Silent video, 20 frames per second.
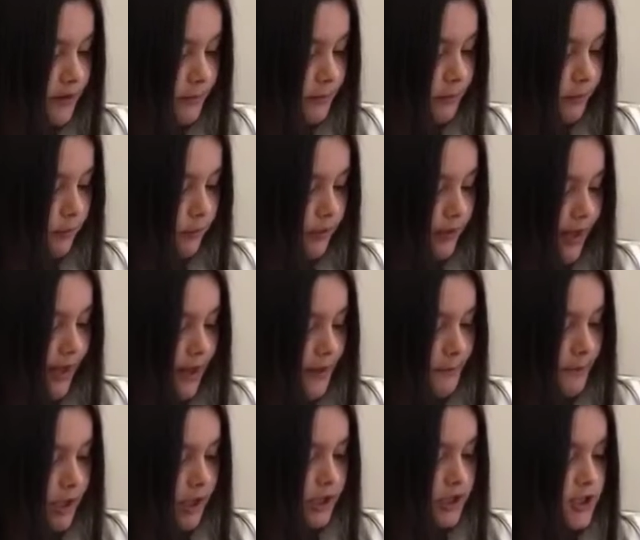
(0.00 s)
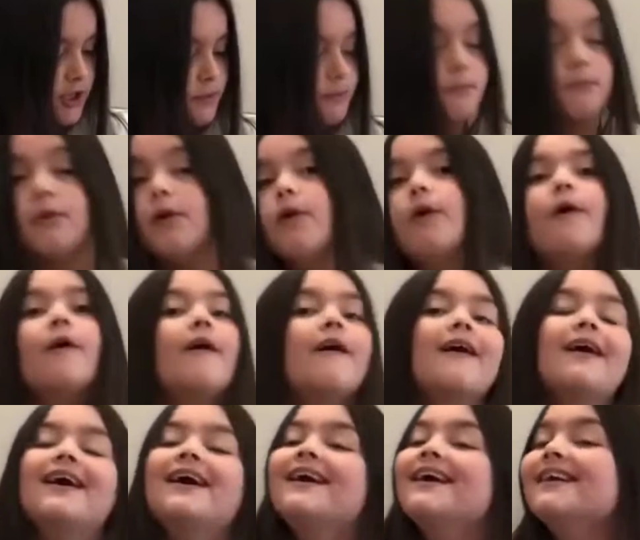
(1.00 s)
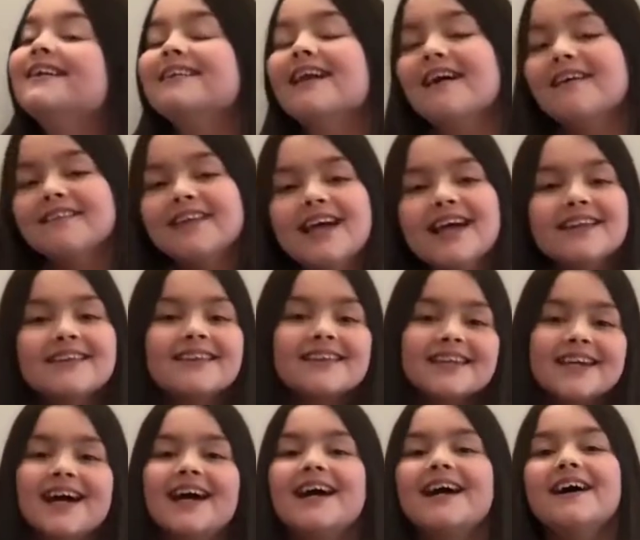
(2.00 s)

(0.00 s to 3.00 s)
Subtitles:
ball, and much more. Now let's get